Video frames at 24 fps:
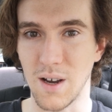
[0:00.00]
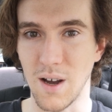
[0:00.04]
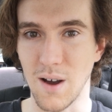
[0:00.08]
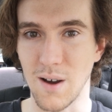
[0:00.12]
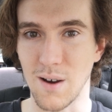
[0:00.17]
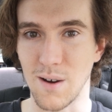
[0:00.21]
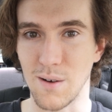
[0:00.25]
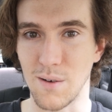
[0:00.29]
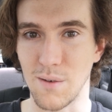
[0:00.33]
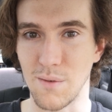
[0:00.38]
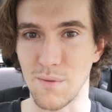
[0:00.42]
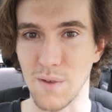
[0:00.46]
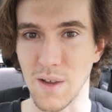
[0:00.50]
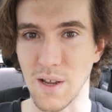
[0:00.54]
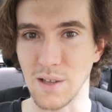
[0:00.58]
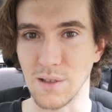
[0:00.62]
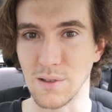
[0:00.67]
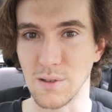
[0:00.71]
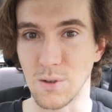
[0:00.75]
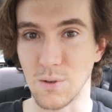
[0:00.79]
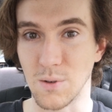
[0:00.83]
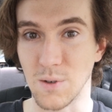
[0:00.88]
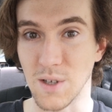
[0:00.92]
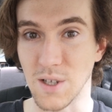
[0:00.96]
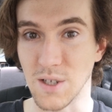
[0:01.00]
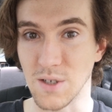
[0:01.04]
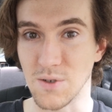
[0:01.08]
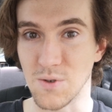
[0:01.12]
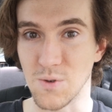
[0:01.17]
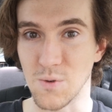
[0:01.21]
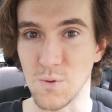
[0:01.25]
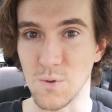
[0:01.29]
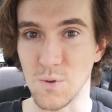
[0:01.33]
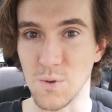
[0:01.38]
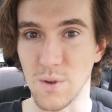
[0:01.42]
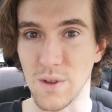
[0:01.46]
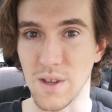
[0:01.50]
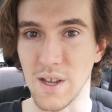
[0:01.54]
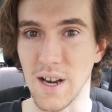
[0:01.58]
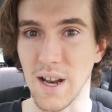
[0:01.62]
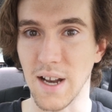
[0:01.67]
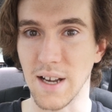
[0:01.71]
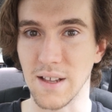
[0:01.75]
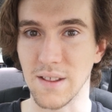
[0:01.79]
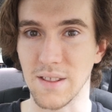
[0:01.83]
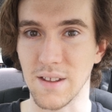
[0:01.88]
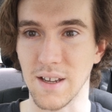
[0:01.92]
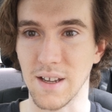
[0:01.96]
of a learning tool than
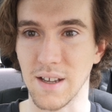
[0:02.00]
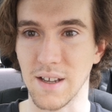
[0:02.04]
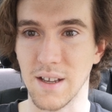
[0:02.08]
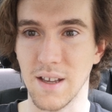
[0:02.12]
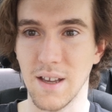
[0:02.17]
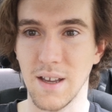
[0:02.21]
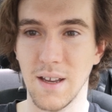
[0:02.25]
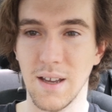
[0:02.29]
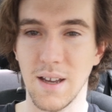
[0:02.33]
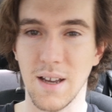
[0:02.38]
anything.